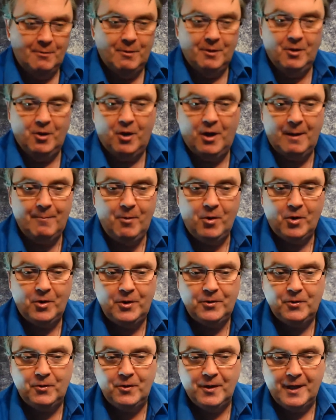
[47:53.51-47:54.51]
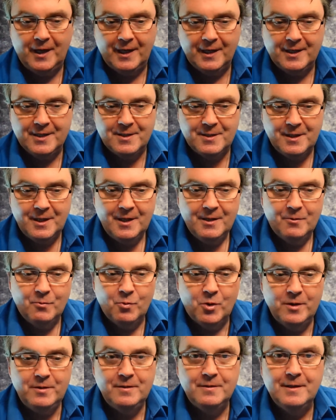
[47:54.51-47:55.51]
Well, no, I'm not going to do that because
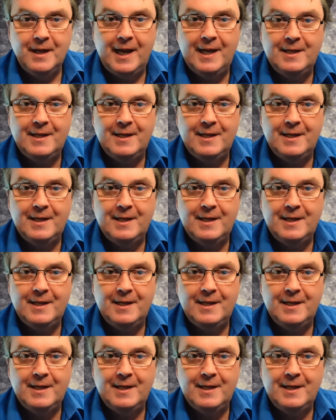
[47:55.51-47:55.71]
one